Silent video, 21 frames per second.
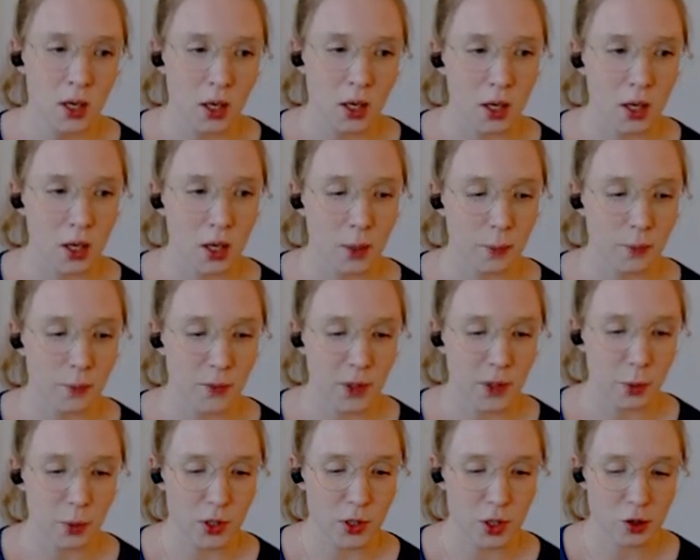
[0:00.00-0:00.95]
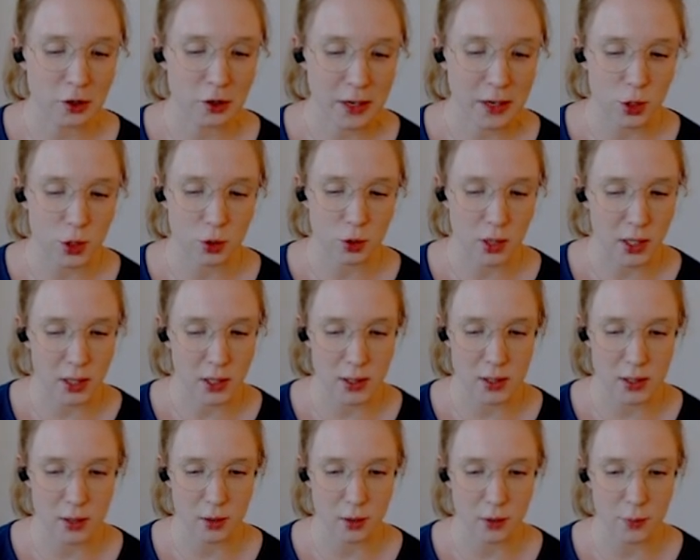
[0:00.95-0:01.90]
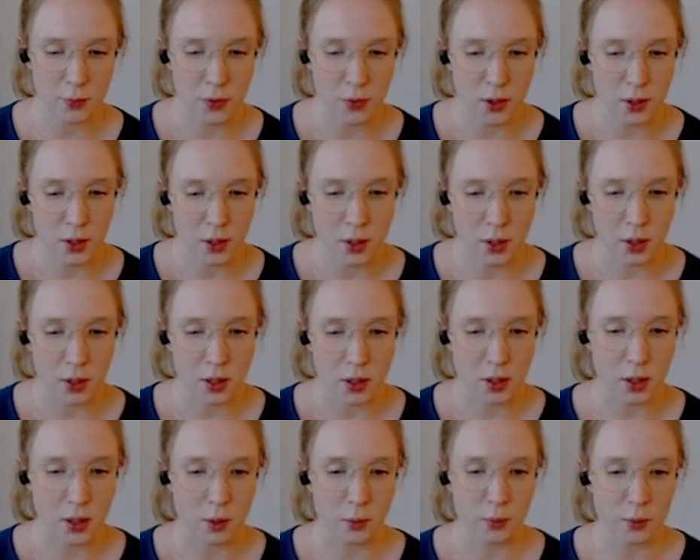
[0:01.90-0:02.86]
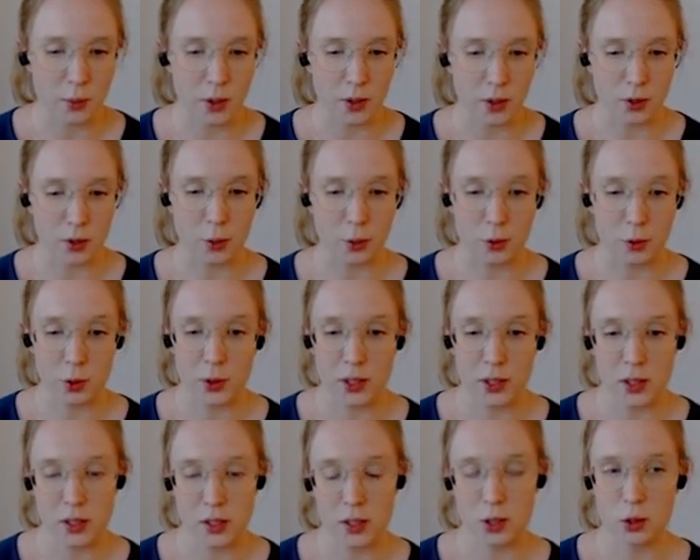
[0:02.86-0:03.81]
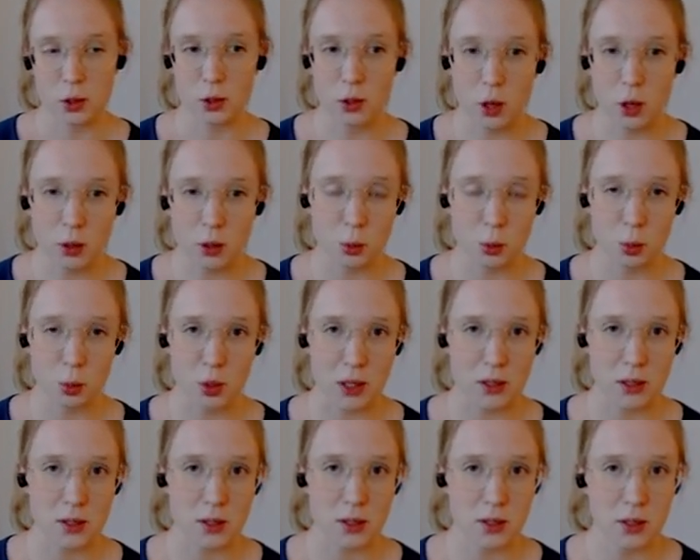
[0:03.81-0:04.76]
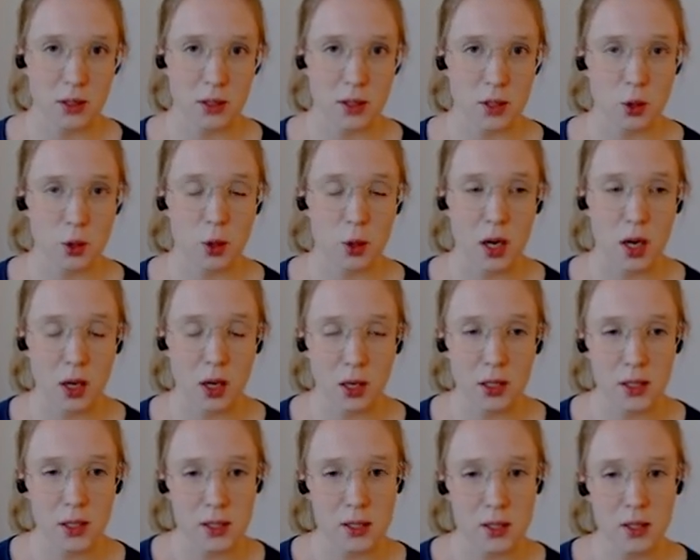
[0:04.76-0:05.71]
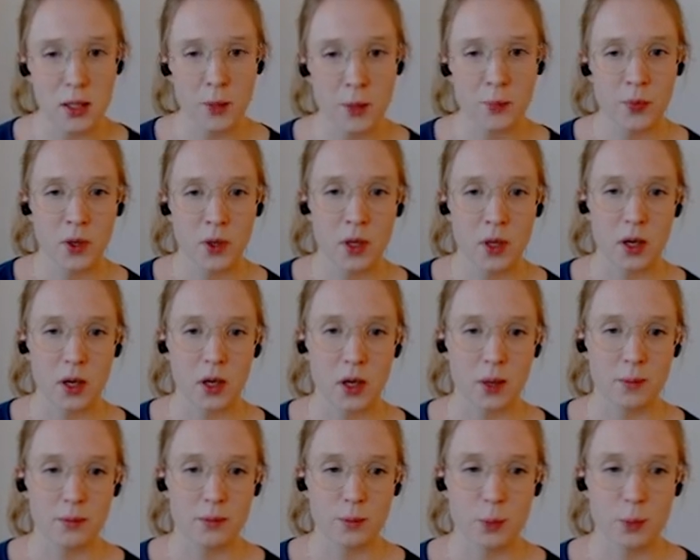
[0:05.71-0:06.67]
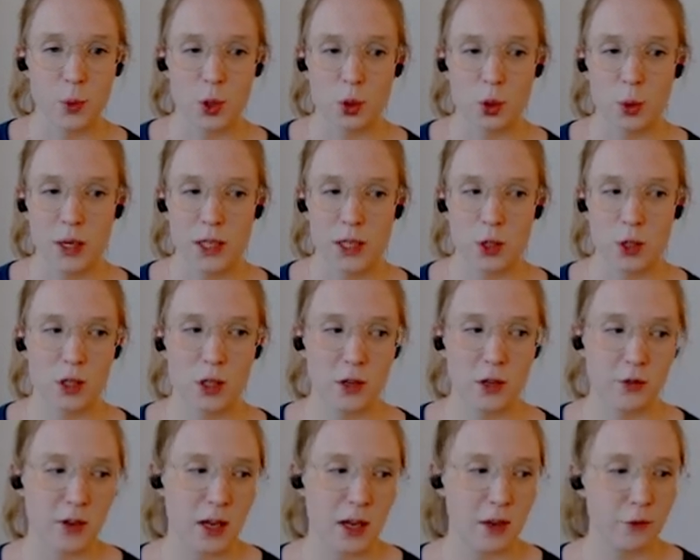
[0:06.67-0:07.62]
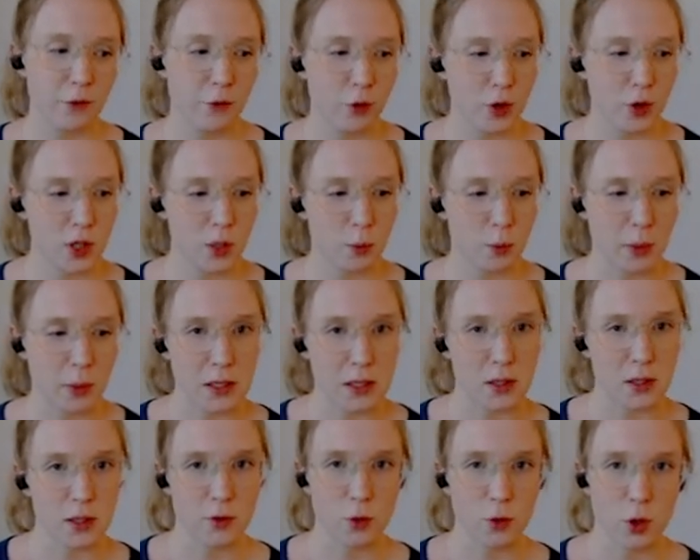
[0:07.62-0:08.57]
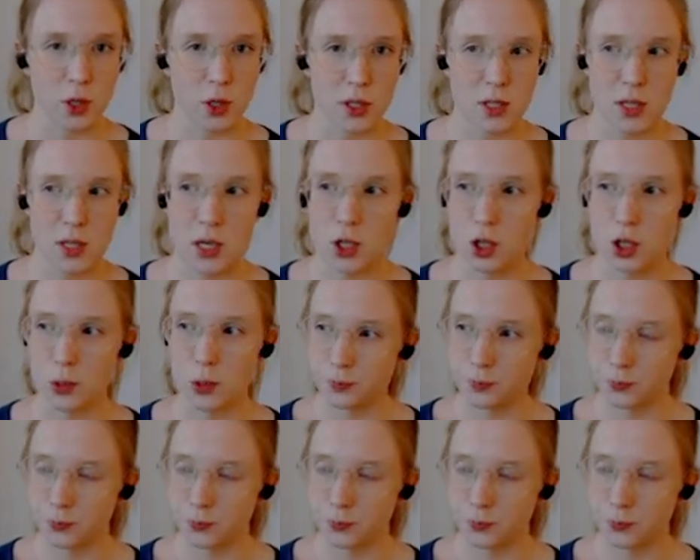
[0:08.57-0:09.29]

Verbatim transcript: um, that we tried to answer um, with the top 20 secure coding practices list, or at least um, we try to give a first basis for discussion